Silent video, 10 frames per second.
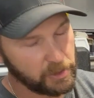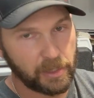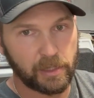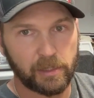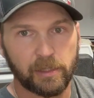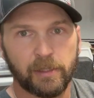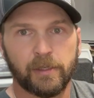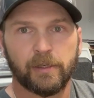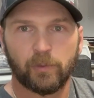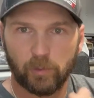got a
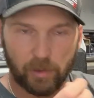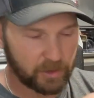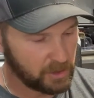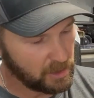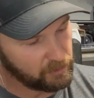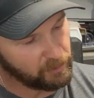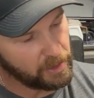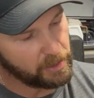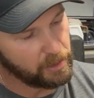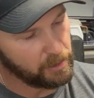wrong size
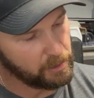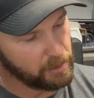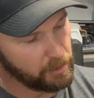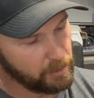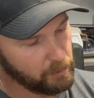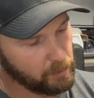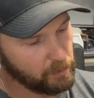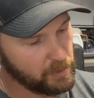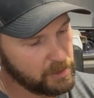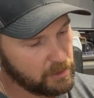flathead in there and
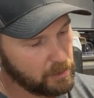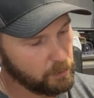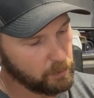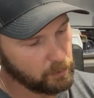messed up,